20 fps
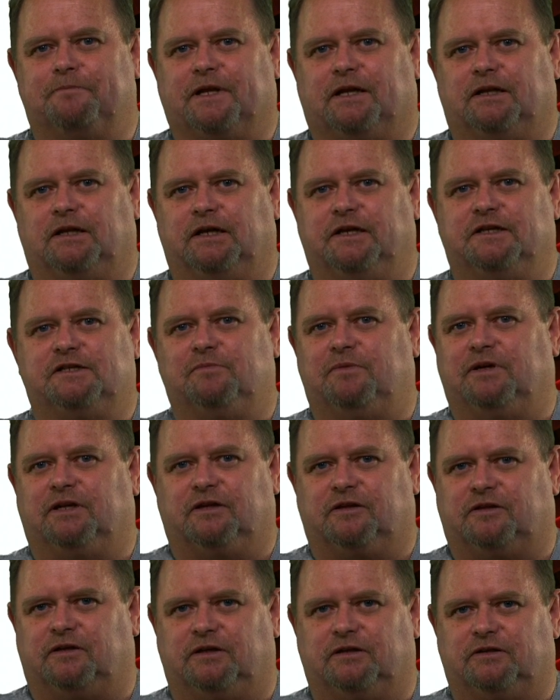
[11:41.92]
leads me
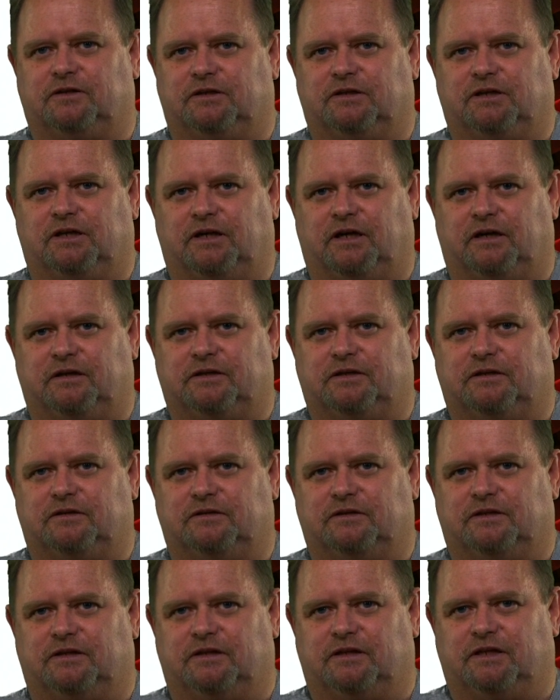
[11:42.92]
to think that, you know,
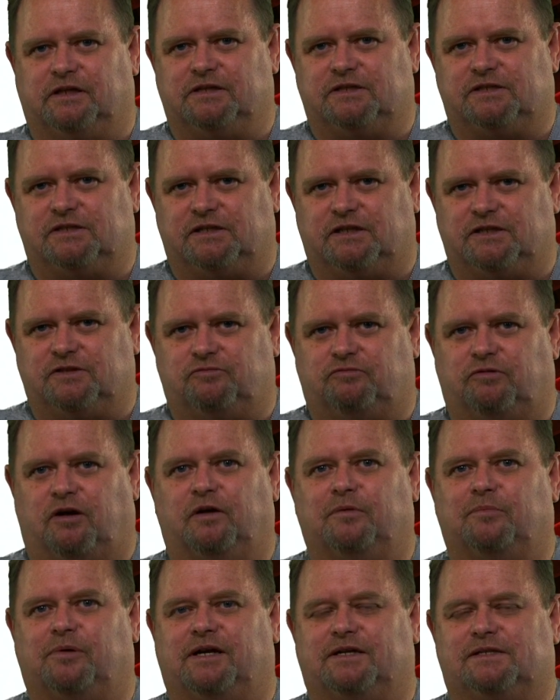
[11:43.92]
these
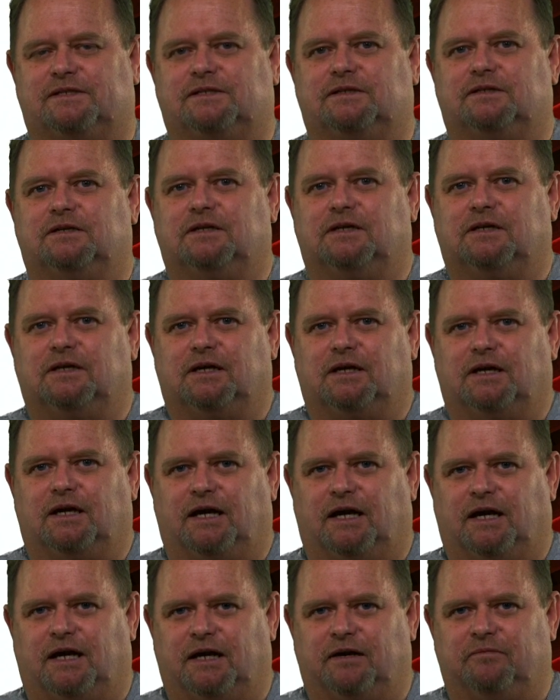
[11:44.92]
robust
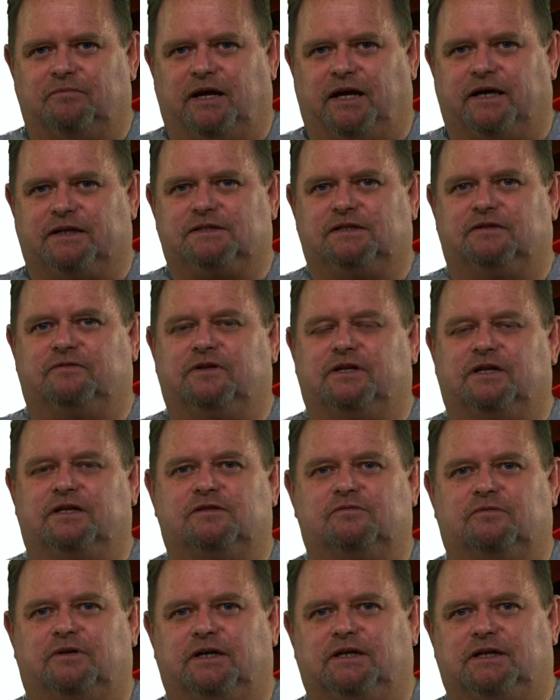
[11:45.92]

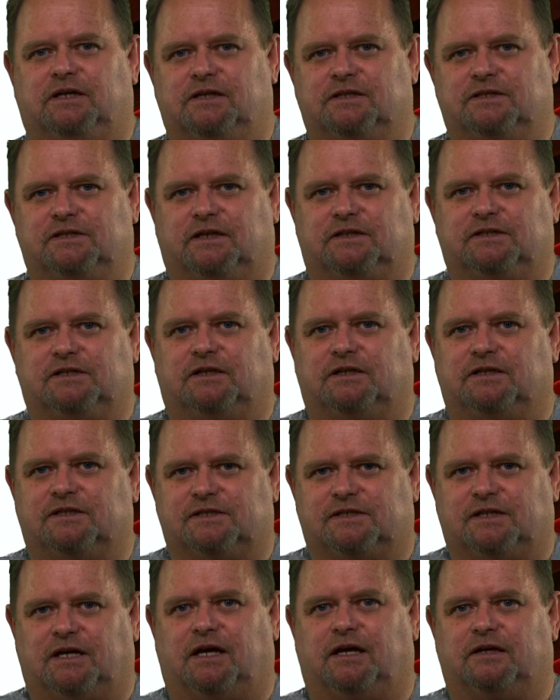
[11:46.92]
activities where kids actually
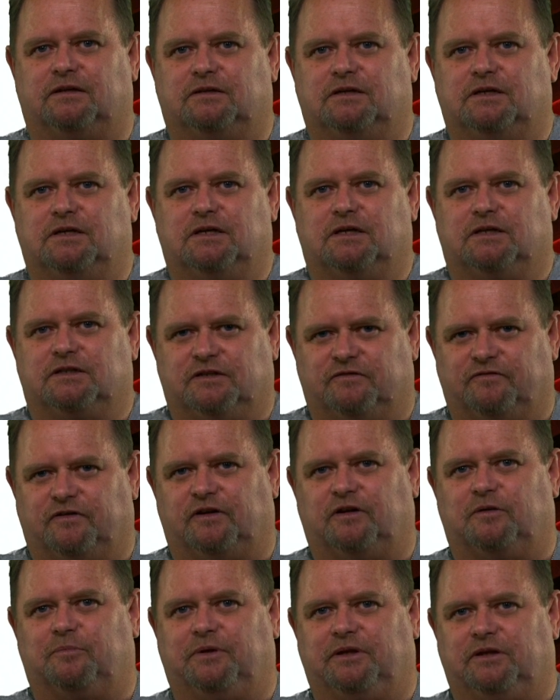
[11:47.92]
start
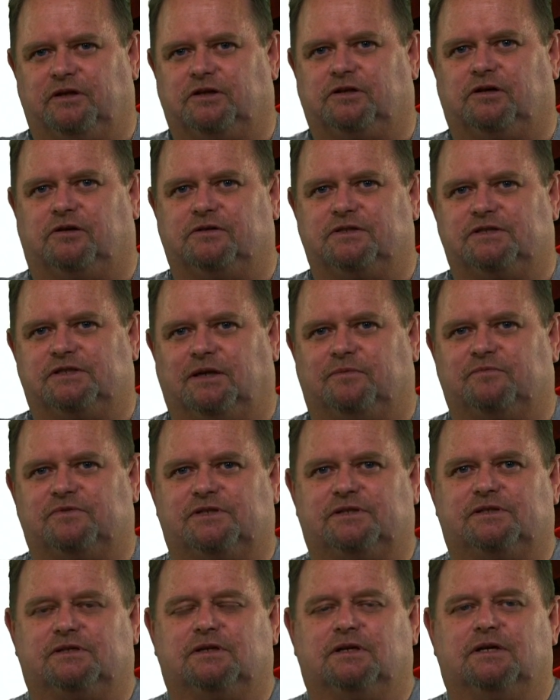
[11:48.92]
developing the
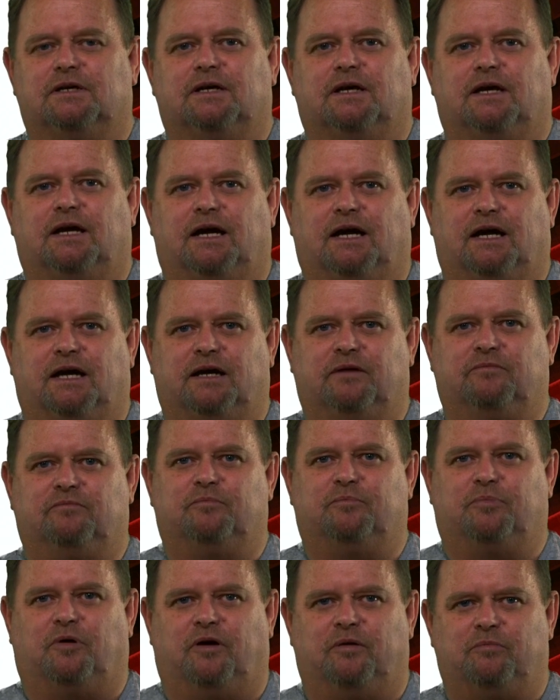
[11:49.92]
concepts
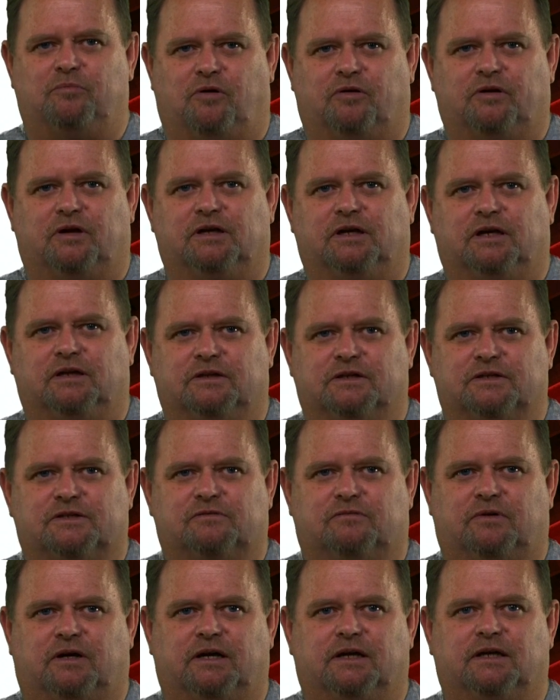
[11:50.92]
by modelling in this
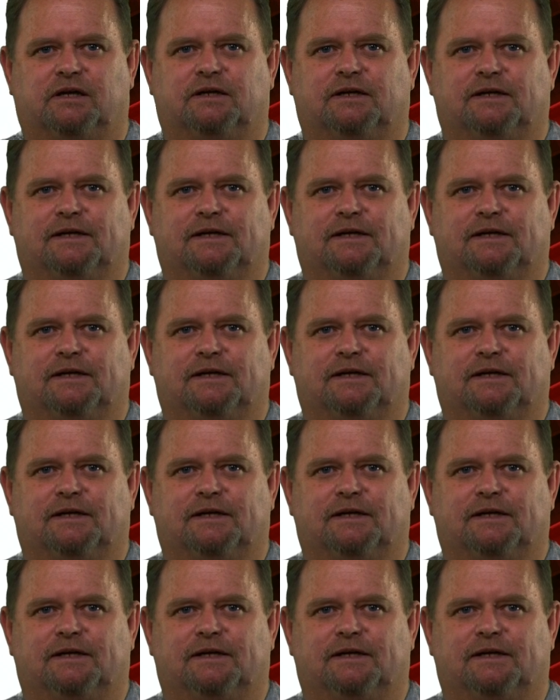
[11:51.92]
way